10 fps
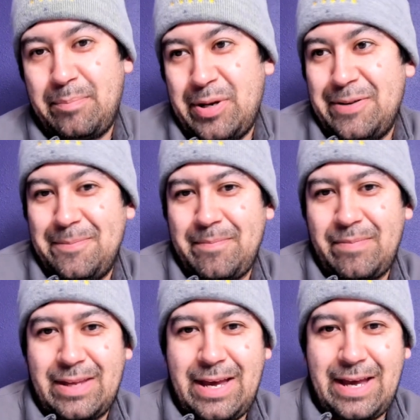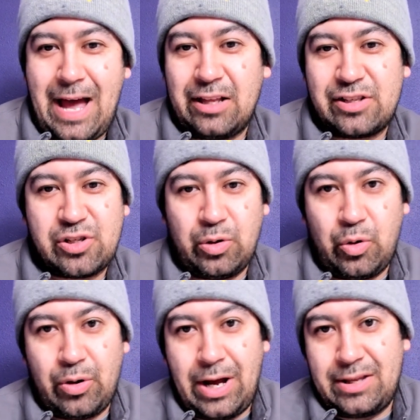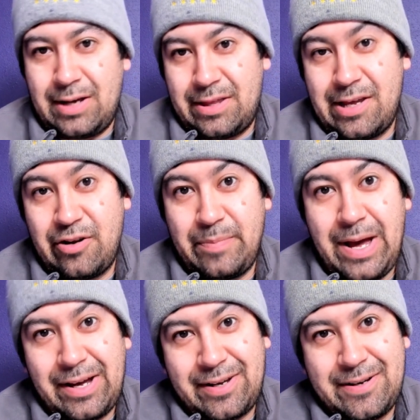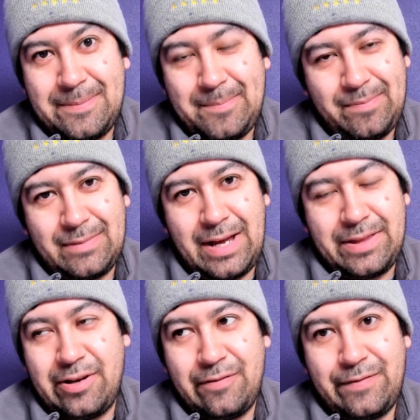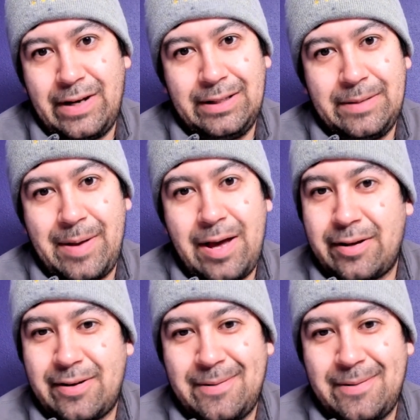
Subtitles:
But, hey, Alex Killorn, I think you're back. I think you're finally back.